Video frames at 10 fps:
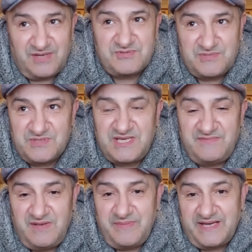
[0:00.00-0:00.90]
Dobson was
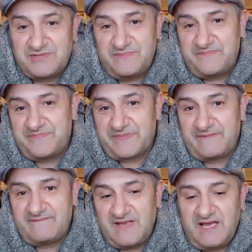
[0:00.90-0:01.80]
giving it back to him.
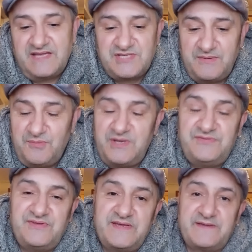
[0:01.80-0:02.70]
Tell me what you
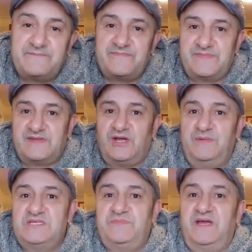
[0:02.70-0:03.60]
think.
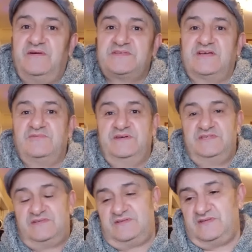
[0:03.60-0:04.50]
Comments below, as
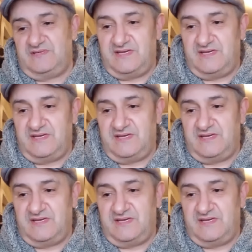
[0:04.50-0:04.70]
always.